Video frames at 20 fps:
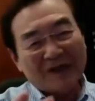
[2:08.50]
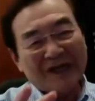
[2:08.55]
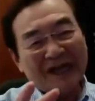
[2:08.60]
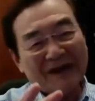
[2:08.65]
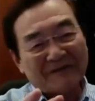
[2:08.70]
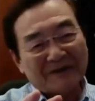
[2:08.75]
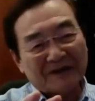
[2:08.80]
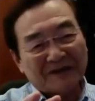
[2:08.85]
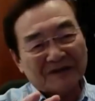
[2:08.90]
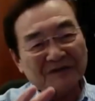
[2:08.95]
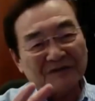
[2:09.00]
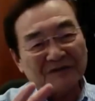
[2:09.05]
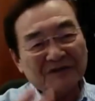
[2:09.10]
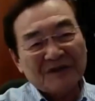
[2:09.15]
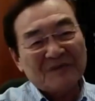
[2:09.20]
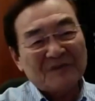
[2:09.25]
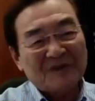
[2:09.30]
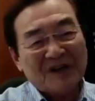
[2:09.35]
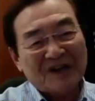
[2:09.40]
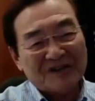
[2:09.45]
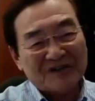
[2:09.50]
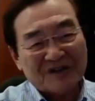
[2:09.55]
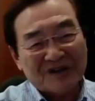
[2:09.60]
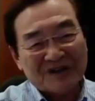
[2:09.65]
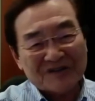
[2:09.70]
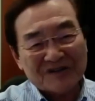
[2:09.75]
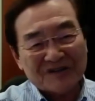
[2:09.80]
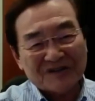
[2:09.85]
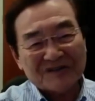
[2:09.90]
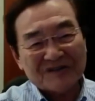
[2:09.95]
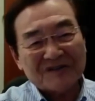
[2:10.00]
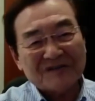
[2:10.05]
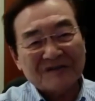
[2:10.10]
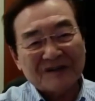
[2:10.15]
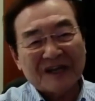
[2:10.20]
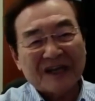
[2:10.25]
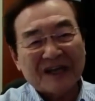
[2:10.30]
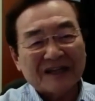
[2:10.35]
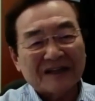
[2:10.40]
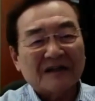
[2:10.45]
have uh, two immunizations to
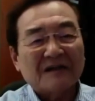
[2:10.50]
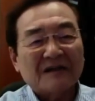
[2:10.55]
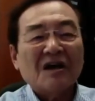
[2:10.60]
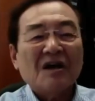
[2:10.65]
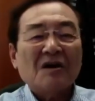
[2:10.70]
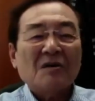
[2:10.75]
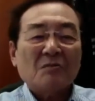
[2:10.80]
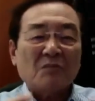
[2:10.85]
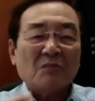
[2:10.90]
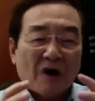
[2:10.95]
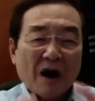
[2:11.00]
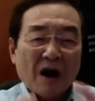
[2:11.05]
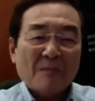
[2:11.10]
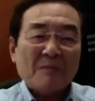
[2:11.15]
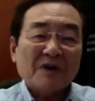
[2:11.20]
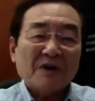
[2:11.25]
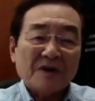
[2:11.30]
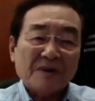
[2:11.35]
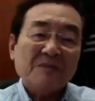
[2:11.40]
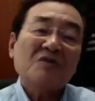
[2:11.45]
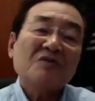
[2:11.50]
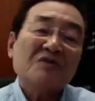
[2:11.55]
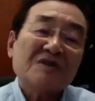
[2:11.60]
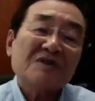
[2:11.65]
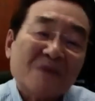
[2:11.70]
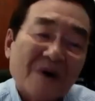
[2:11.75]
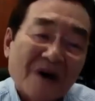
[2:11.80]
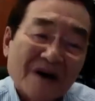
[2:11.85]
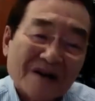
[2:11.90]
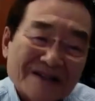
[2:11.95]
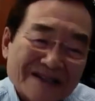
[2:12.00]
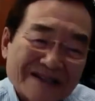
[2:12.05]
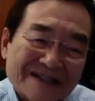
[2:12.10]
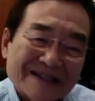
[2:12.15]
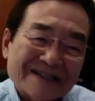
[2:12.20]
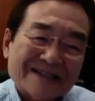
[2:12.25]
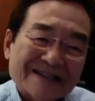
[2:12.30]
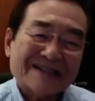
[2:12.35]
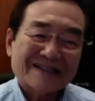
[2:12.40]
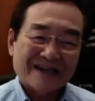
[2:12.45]
get the proper immune
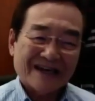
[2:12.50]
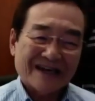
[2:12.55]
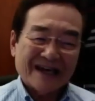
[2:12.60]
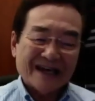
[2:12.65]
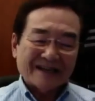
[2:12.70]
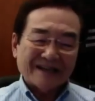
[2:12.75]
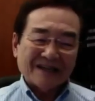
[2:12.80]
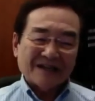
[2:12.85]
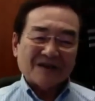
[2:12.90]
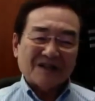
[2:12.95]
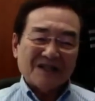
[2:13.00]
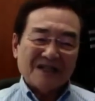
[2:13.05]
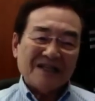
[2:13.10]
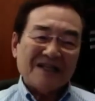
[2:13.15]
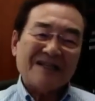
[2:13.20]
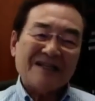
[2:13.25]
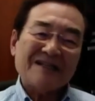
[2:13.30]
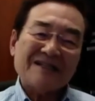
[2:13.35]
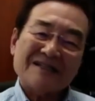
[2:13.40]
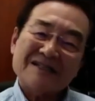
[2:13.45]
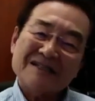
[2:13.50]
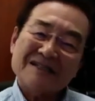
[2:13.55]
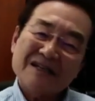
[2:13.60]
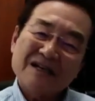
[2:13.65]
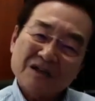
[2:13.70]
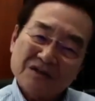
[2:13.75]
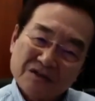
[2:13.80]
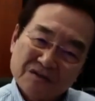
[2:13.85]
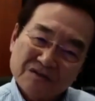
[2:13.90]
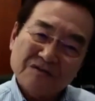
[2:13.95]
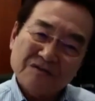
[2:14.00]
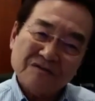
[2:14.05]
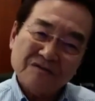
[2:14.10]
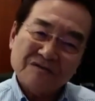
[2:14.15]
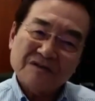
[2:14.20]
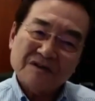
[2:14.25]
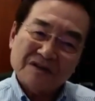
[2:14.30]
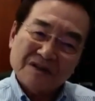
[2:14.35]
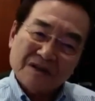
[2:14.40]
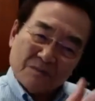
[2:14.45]
responses, and the two
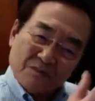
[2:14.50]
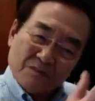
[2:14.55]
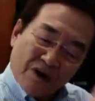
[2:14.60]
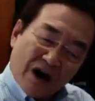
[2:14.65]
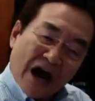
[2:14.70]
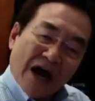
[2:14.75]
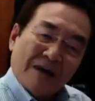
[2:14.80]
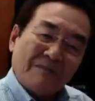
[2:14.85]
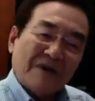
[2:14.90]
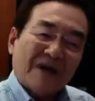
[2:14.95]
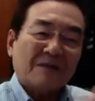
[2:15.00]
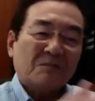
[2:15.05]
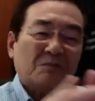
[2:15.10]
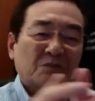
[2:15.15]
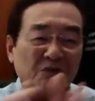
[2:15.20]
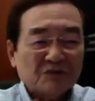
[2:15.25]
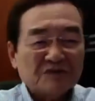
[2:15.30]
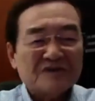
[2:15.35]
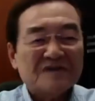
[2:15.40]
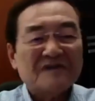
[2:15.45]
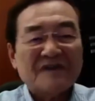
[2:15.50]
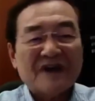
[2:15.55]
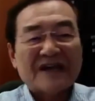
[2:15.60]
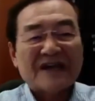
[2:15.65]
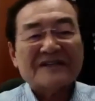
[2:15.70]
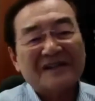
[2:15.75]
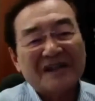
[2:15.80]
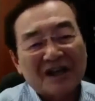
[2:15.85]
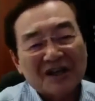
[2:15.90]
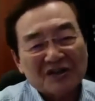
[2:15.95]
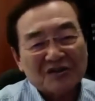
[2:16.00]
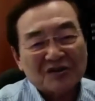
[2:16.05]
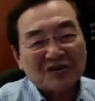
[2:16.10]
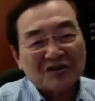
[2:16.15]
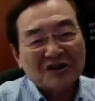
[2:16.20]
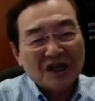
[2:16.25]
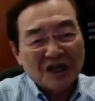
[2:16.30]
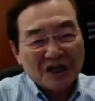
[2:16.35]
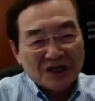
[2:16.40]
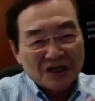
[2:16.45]
prime and booster vaccination
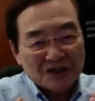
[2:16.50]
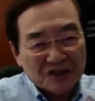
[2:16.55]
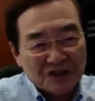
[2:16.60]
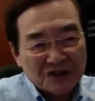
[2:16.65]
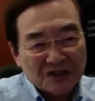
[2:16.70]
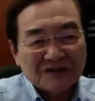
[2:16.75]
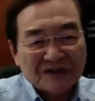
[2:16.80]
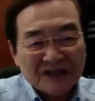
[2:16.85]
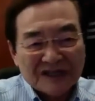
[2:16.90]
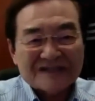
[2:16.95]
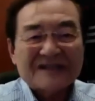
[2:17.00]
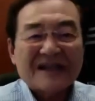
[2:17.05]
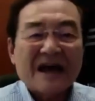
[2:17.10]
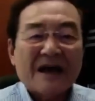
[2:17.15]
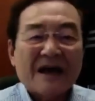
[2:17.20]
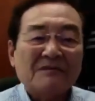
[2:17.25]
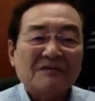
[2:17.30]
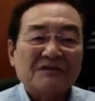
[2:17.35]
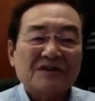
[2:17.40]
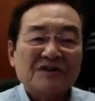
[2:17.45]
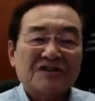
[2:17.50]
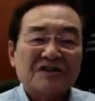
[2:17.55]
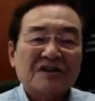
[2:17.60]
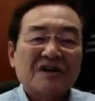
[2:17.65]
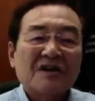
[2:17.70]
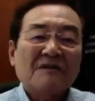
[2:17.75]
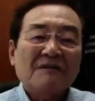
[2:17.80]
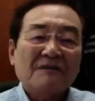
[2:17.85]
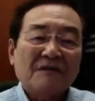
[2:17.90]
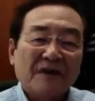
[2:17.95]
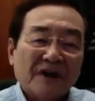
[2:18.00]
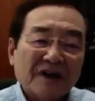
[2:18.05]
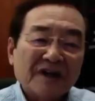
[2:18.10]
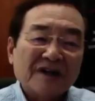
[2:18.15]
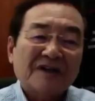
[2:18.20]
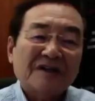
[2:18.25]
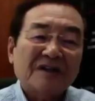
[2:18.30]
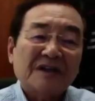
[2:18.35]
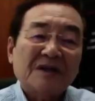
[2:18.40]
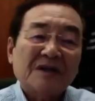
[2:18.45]
should establish very
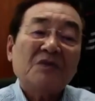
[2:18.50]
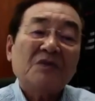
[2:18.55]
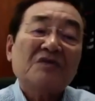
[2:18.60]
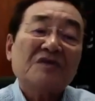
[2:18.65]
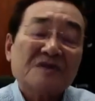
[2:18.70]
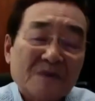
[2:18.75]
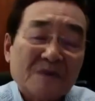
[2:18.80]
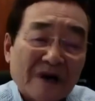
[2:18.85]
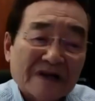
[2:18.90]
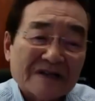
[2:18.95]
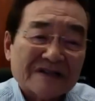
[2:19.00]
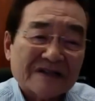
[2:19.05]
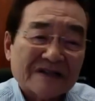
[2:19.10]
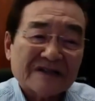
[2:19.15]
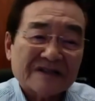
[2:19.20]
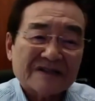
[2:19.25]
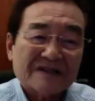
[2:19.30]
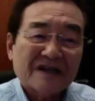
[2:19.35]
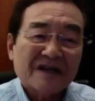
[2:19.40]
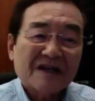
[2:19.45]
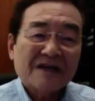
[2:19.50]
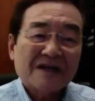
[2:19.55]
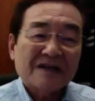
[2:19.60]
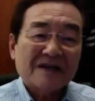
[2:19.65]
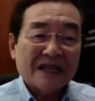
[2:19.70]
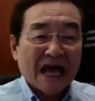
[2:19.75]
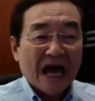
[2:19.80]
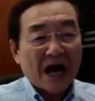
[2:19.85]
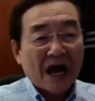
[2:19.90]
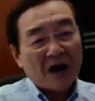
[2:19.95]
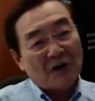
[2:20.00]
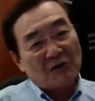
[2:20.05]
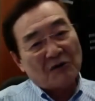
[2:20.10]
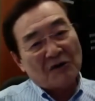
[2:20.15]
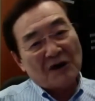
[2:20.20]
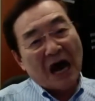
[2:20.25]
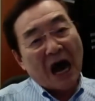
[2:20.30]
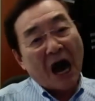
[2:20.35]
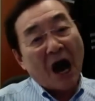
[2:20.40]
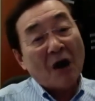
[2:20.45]
good immune responses. Now,
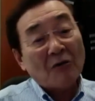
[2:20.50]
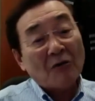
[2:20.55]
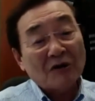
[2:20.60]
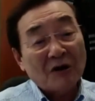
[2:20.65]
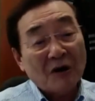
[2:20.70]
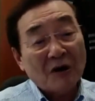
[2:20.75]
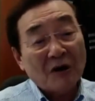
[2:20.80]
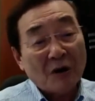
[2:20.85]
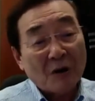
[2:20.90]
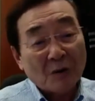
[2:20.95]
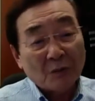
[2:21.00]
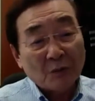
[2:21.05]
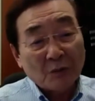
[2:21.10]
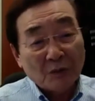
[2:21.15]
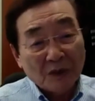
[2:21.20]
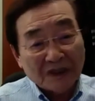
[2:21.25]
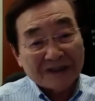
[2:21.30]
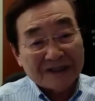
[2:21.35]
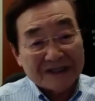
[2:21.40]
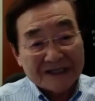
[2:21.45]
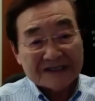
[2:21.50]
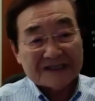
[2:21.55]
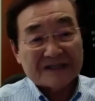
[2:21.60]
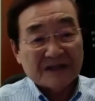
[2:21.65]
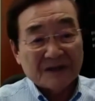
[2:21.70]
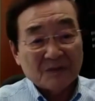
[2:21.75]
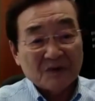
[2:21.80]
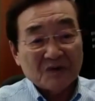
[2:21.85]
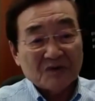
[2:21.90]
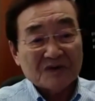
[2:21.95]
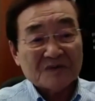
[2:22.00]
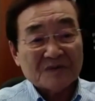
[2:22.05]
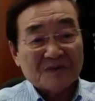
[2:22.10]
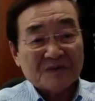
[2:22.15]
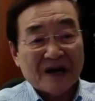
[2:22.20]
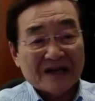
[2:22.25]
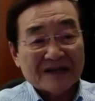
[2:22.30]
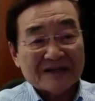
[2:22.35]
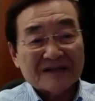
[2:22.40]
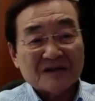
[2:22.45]
how long will this immune
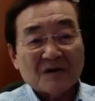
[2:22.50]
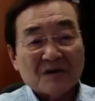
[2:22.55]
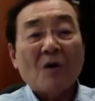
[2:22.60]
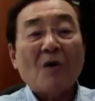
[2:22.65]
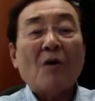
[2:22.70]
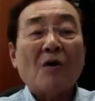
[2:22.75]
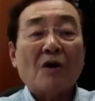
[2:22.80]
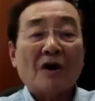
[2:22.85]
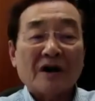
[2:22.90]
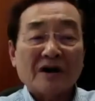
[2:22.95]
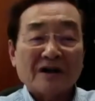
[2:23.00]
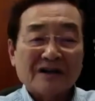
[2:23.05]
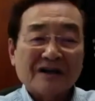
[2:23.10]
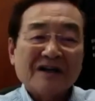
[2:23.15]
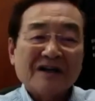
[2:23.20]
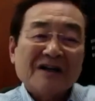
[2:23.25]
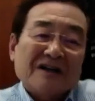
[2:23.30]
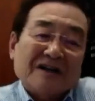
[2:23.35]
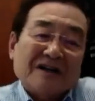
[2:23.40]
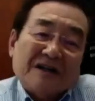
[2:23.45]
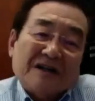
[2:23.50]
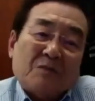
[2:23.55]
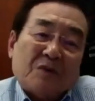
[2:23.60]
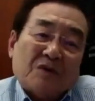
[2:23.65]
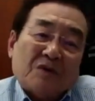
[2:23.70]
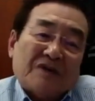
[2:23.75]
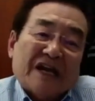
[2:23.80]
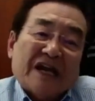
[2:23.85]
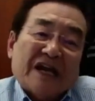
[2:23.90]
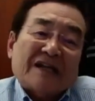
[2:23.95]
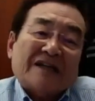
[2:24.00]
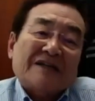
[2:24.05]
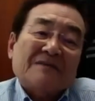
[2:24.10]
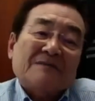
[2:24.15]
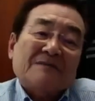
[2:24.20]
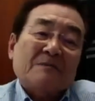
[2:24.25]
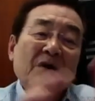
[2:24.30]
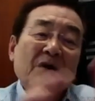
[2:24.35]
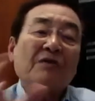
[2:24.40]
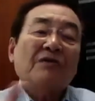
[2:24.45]
response or the protective
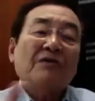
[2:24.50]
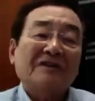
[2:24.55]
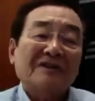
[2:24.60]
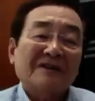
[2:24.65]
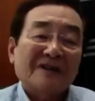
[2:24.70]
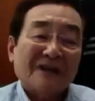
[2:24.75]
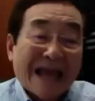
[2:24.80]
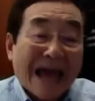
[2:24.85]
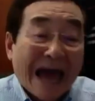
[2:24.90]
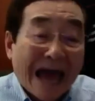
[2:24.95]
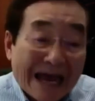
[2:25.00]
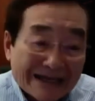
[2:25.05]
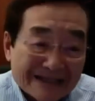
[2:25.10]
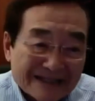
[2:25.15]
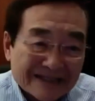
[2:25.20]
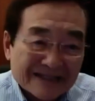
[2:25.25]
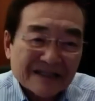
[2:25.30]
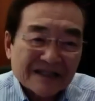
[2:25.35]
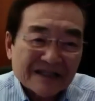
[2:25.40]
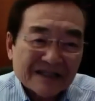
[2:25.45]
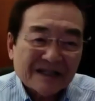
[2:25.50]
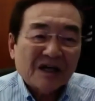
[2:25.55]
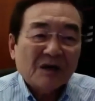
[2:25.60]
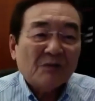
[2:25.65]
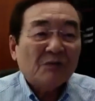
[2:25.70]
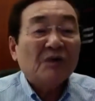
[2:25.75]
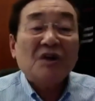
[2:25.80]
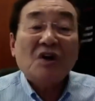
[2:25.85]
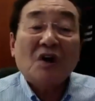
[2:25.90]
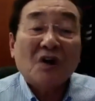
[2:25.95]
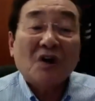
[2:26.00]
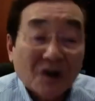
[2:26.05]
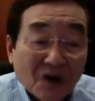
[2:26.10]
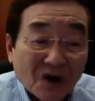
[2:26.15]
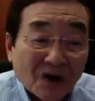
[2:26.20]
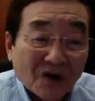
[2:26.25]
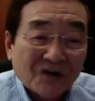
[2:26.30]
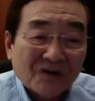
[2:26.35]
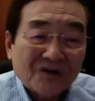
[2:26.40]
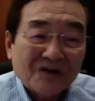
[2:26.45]
period last? We don't
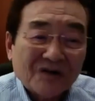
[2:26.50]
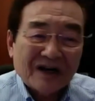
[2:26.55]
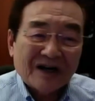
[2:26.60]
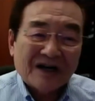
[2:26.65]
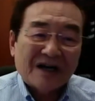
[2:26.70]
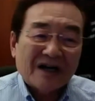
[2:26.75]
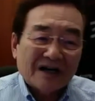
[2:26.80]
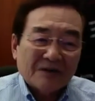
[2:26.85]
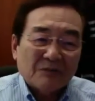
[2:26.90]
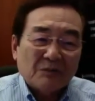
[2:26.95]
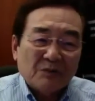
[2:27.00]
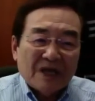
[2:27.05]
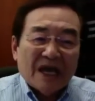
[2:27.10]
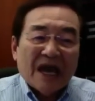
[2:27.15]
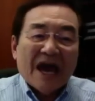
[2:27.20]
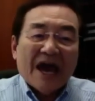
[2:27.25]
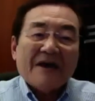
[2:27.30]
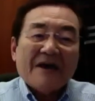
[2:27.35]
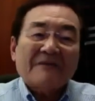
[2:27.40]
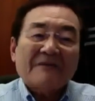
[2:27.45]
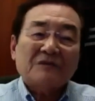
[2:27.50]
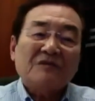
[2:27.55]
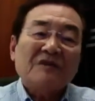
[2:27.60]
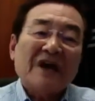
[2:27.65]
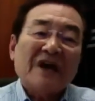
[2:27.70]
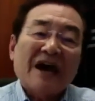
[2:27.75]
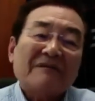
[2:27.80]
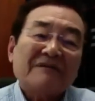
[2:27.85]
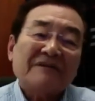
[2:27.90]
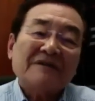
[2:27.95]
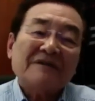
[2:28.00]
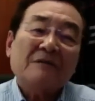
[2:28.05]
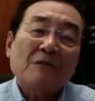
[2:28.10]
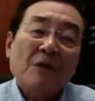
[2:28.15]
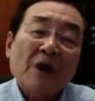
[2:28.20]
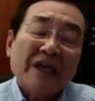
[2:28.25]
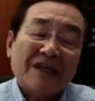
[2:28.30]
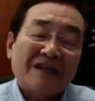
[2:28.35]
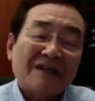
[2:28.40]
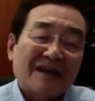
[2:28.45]
know. Uh, have to, we have to
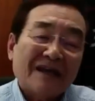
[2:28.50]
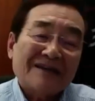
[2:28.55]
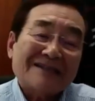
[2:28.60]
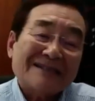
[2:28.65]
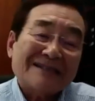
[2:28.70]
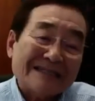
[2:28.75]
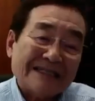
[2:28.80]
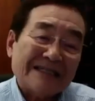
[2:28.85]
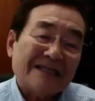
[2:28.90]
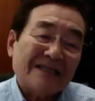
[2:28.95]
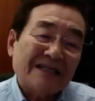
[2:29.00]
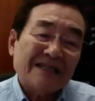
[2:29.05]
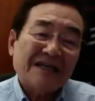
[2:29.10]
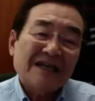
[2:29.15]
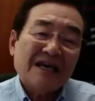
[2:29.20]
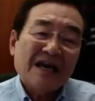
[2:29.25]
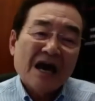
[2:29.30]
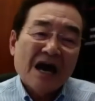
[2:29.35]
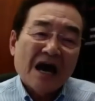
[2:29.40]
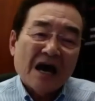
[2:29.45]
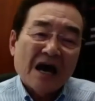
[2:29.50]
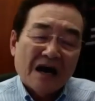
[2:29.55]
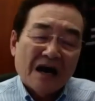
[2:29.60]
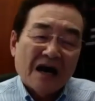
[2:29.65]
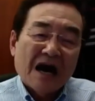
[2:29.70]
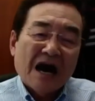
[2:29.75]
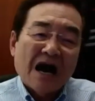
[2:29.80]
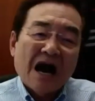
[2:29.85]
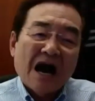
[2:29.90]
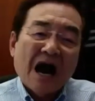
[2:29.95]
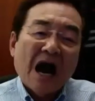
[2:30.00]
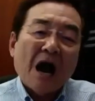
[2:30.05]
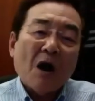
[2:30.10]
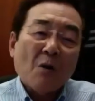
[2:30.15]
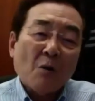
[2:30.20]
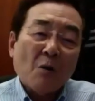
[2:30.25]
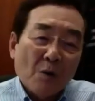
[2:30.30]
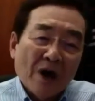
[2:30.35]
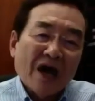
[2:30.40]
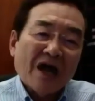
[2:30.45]
wait and see uh, how
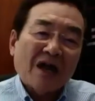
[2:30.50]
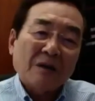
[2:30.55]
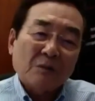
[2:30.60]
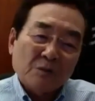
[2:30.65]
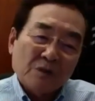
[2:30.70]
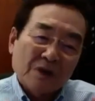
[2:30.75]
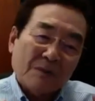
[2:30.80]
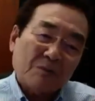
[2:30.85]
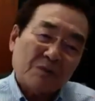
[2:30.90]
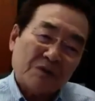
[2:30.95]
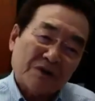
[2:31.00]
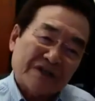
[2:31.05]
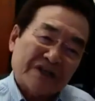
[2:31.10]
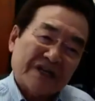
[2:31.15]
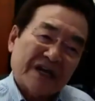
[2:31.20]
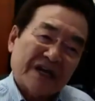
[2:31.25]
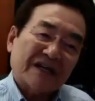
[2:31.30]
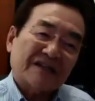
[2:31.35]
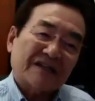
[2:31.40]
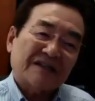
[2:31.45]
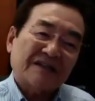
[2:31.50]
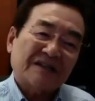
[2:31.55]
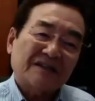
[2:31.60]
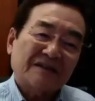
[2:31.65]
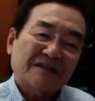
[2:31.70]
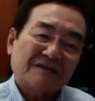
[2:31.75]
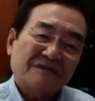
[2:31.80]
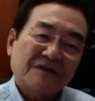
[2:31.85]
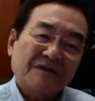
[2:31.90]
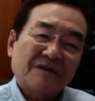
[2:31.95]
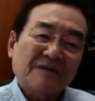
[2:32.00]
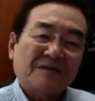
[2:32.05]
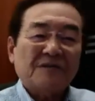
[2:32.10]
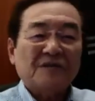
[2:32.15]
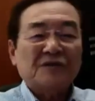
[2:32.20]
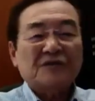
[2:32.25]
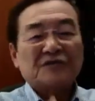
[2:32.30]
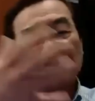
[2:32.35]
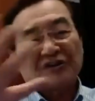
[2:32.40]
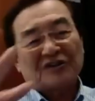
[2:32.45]
well we are protected for the
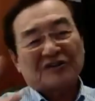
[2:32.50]
future.